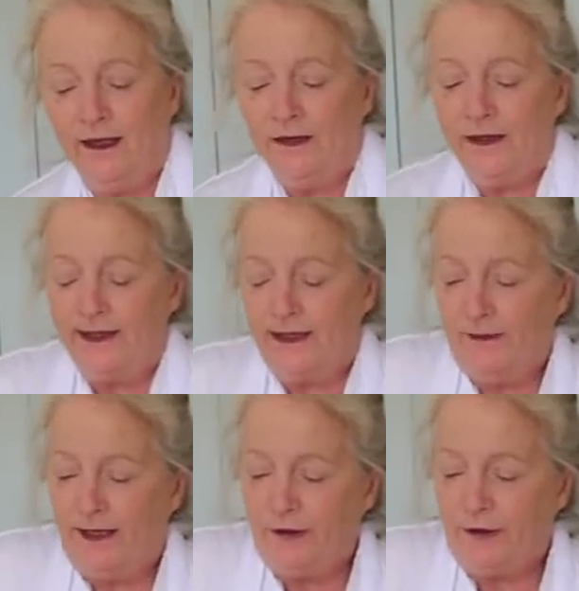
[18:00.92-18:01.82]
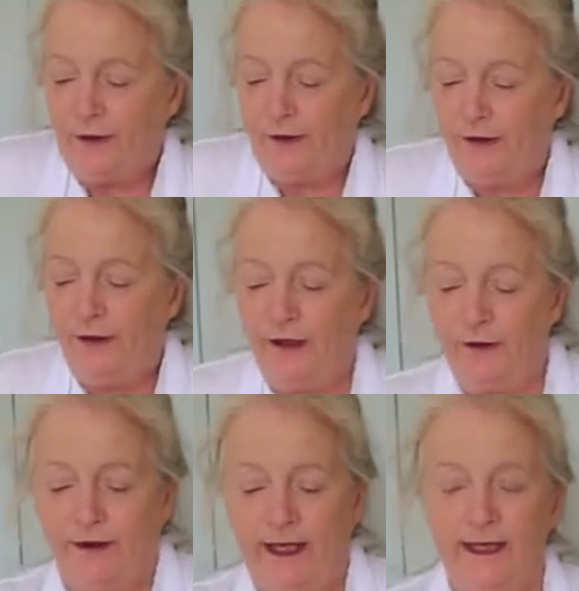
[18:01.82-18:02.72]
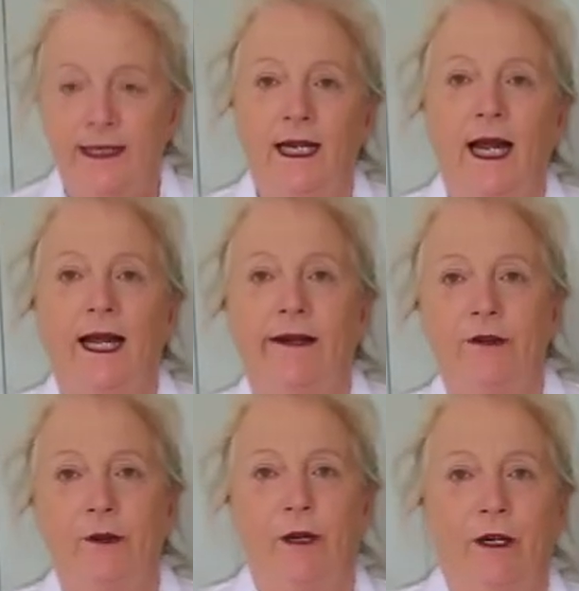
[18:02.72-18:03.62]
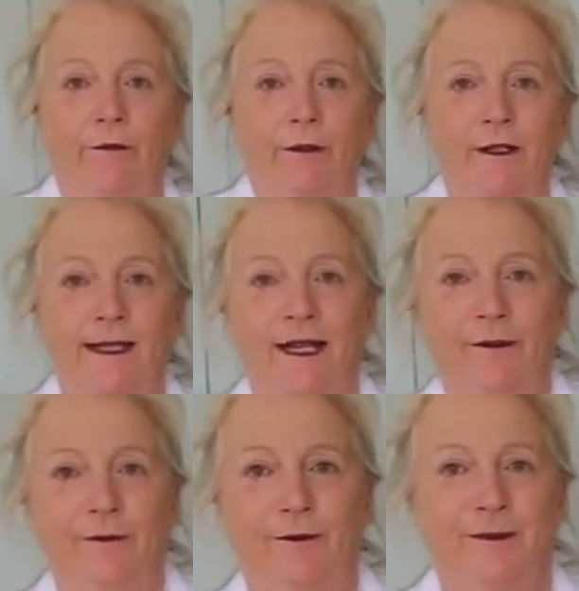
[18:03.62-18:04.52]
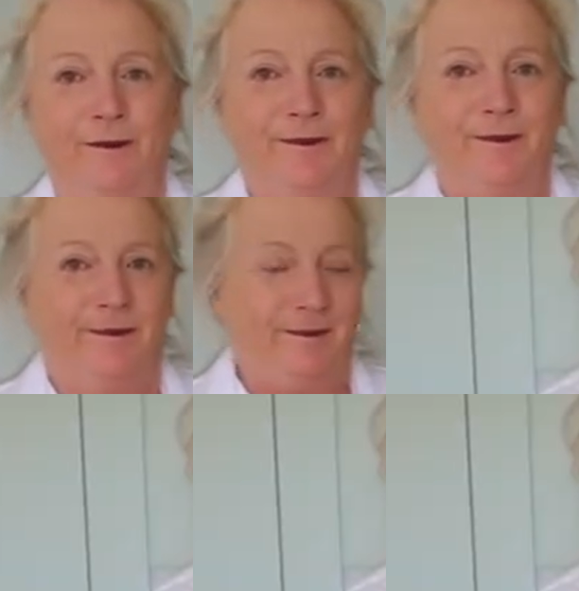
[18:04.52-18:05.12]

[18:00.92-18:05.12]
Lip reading: just to make sure you're not creating extra work for yourself.